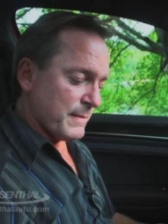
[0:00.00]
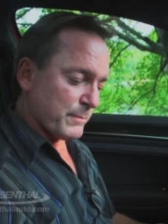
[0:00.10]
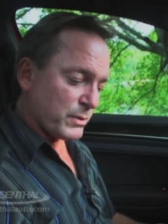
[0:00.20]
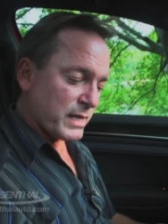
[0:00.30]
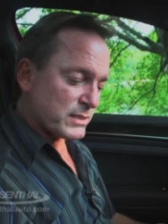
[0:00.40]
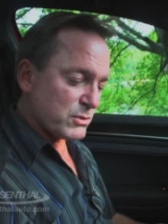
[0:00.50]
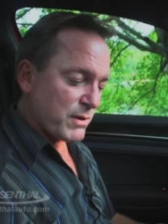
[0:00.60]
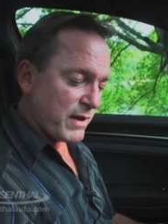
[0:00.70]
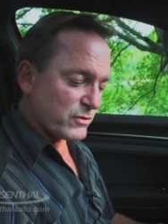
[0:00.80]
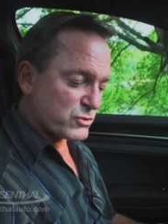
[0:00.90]
Plus you
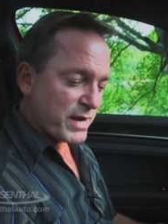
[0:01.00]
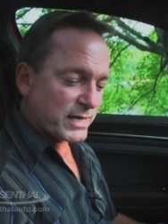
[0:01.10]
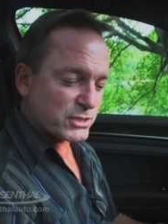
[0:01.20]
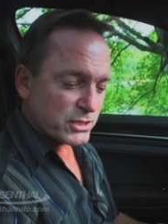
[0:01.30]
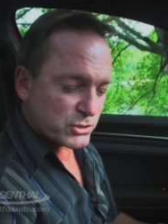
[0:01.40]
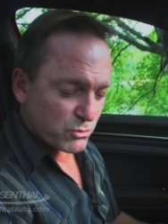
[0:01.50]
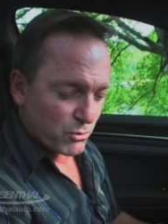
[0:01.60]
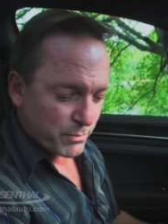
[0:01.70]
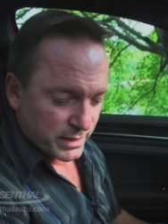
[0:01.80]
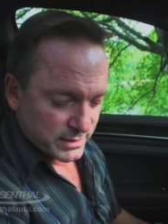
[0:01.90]
have your traction
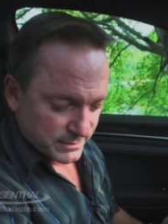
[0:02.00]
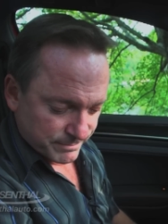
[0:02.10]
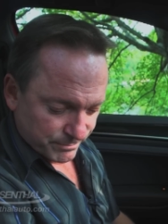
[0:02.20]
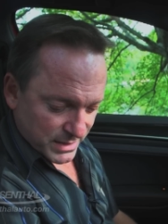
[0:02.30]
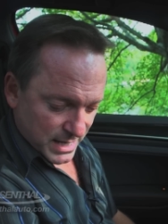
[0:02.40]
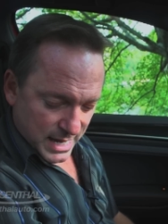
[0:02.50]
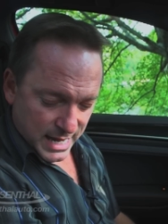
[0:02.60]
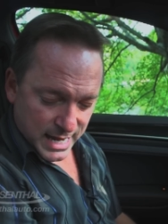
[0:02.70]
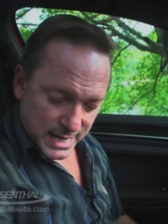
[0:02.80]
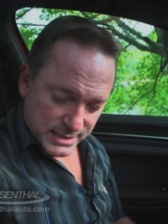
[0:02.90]
control button
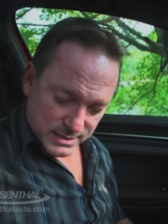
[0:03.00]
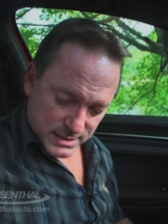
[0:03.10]
and